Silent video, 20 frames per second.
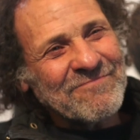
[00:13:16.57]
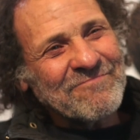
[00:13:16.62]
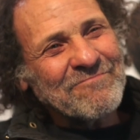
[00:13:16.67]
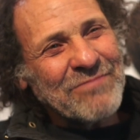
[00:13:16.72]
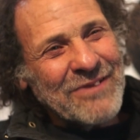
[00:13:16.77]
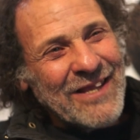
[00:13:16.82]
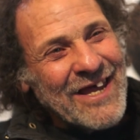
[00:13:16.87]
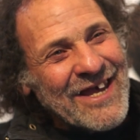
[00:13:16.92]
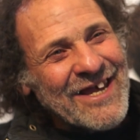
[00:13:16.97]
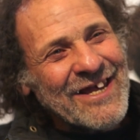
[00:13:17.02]

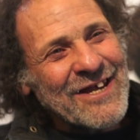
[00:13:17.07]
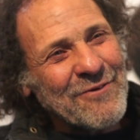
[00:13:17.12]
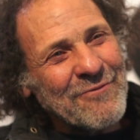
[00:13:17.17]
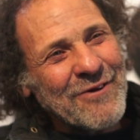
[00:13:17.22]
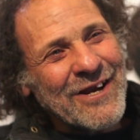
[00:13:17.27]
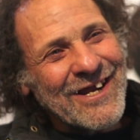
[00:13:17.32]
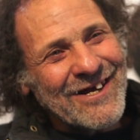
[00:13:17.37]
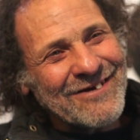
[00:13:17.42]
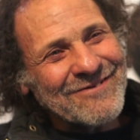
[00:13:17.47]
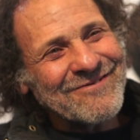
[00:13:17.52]
playing
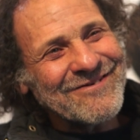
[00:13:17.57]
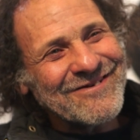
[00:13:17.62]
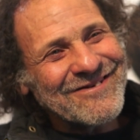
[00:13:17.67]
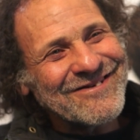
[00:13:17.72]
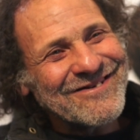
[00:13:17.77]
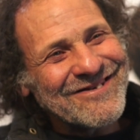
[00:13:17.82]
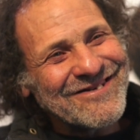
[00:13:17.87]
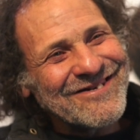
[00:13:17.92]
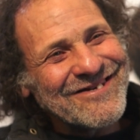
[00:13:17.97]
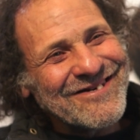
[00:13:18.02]
around.
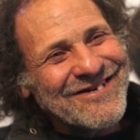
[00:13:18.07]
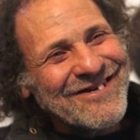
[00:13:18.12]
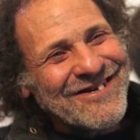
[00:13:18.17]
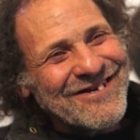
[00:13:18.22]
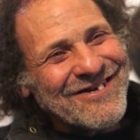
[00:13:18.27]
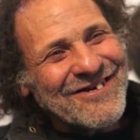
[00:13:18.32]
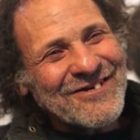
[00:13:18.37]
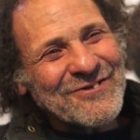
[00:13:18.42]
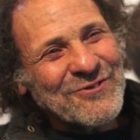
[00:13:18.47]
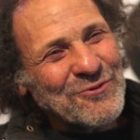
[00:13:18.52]

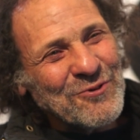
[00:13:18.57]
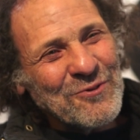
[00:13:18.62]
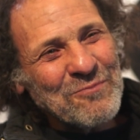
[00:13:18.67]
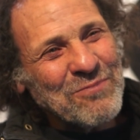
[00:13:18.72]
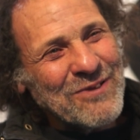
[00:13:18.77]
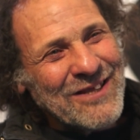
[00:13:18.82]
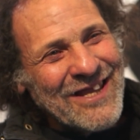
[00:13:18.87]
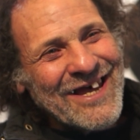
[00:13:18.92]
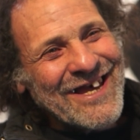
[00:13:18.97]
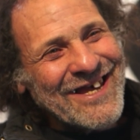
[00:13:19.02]
It's all
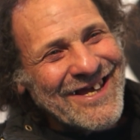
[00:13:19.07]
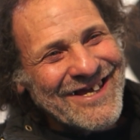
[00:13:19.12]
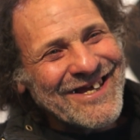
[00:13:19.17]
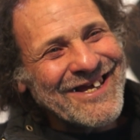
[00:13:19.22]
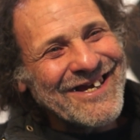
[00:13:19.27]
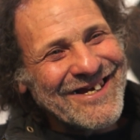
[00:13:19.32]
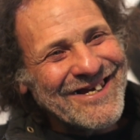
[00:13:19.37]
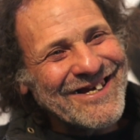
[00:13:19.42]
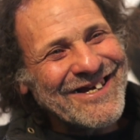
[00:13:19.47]
playing